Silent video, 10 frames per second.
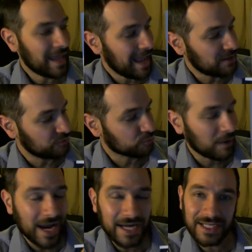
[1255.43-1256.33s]
and
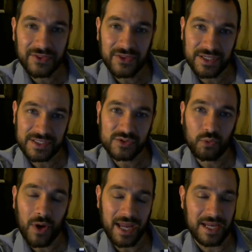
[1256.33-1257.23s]
riding this
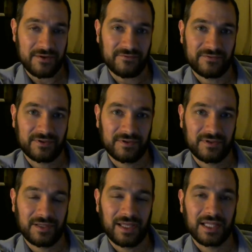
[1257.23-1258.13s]
wave
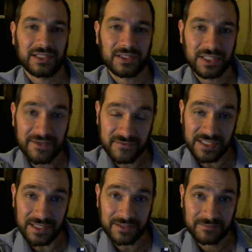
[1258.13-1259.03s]

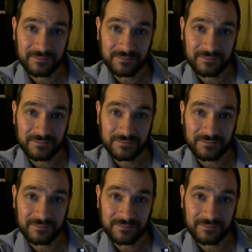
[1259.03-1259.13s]
lifted